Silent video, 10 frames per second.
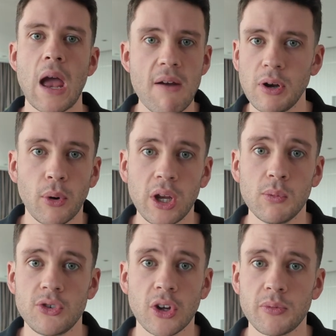everybody
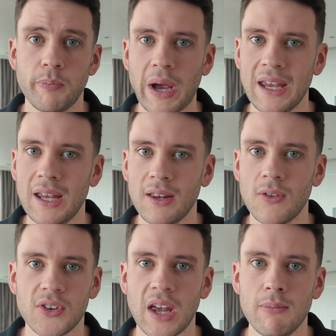was just paying
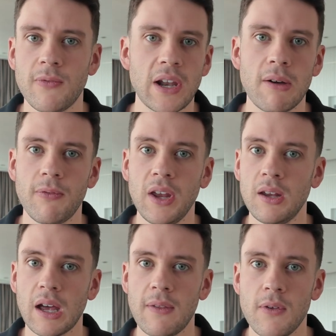the same flat
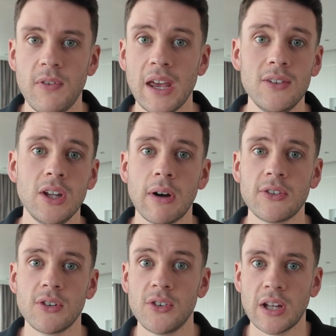fee, and the VAT
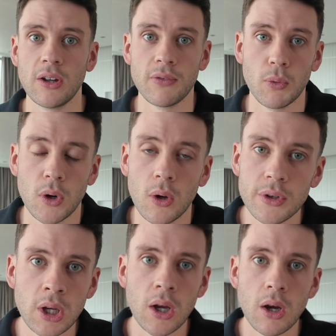registered sellers of the
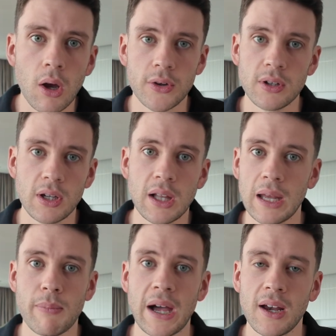world couldn't
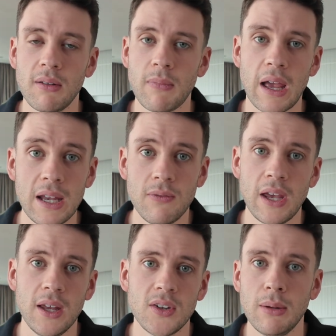claim back any
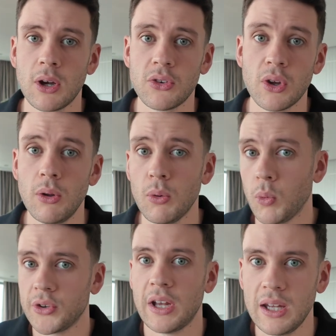VAT because there
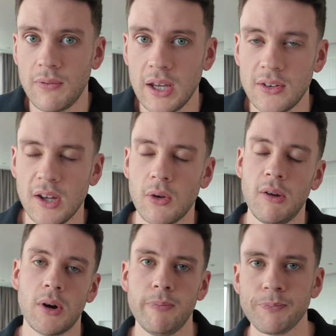wasn't any VAT on it,
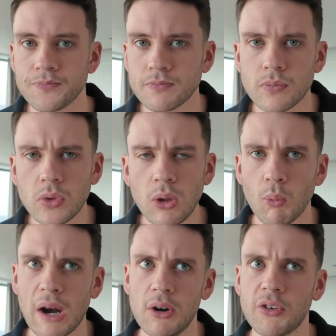right?
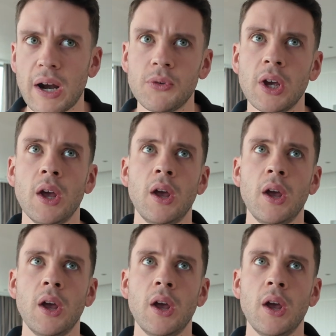Whereas around,